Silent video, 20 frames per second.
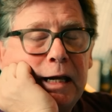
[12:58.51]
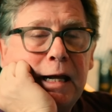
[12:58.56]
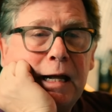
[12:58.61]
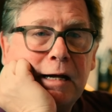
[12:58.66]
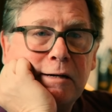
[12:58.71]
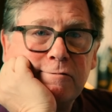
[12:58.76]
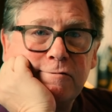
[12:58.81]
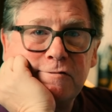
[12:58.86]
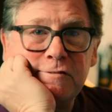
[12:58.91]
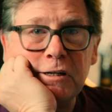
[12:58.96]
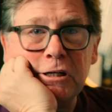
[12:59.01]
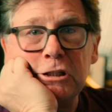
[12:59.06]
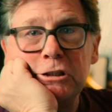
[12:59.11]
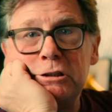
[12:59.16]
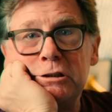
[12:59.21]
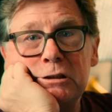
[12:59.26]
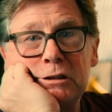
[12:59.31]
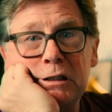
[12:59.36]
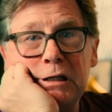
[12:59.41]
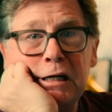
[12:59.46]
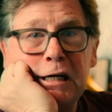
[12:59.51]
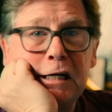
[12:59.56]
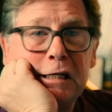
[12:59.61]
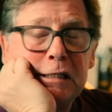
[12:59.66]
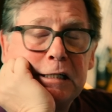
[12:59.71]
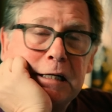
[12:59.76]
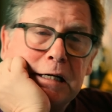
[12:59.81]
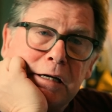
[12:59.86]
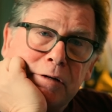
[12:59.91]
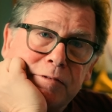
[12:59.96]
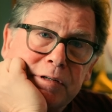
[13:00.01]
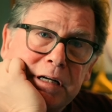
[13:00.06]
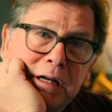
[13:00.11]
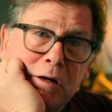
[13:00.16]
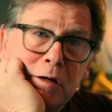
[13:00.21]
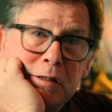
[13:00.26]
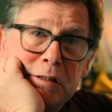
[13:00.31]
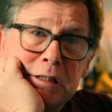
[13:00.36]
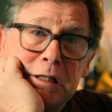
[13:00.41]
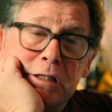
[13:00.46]
have fun, and every
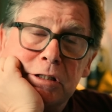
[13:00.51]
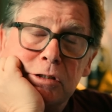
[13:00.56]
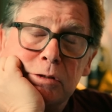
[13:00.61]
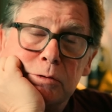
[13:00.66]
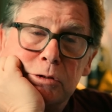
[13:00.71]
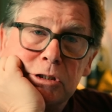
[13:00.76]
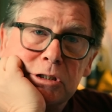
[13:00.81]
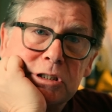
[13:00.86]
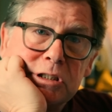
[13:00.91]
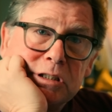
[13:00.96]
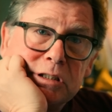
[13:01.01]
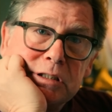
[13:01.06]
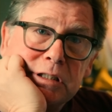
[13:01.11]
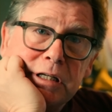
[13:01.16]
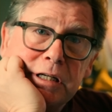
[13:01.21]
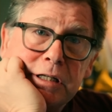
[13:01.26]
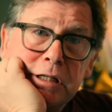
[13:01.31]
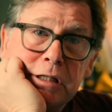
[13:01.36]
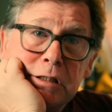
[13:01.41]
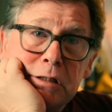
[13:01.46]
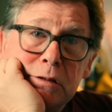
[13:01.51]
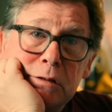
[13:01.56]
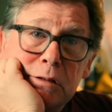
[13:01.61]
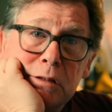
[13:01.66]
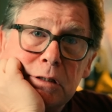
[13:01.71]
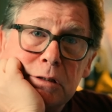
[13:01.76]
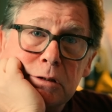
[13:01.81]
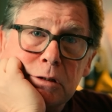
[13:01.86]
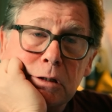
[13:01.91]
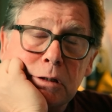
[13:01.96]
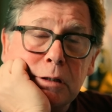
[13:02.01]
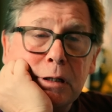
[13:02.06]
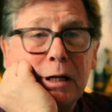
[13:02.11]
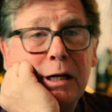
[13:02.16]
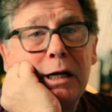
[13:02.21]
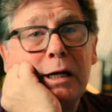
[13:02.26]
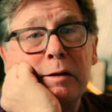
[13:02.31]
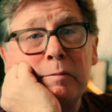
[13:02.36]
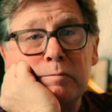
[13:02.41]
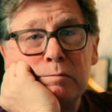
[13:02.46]
now and then you just hit it and you go,
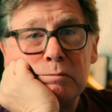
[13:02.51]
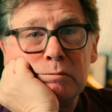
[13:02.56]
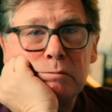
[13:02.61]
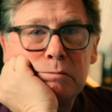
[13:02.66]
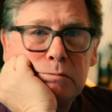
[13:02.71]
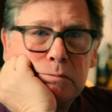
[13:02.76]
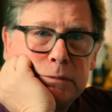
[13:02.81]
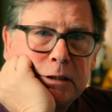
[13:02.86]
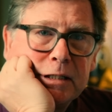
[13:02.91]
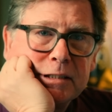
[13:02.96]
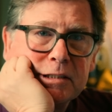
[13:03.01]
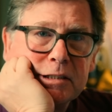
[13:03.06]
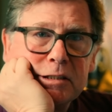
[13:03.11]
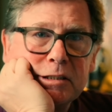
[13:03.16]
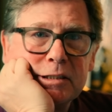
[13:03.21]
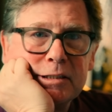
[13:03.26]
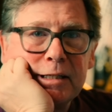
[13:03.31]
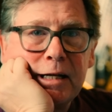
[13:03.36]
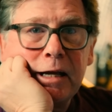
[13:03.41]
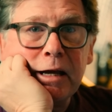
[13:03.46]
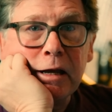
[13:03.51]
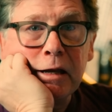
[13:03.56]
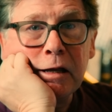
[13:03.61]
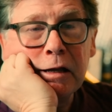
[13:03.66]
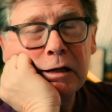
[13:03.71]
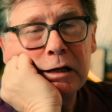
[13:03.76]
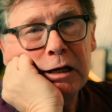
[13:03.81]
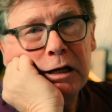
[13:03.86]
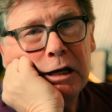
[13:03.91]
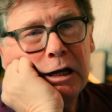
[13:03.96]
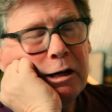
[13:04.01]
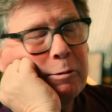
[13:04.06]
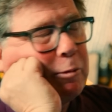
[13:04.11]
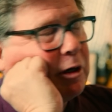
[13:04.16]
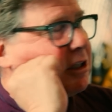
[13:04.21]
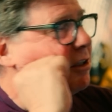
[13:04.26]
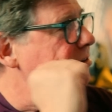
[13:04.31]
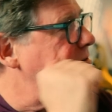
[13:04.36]
ah, that's going to stay. But the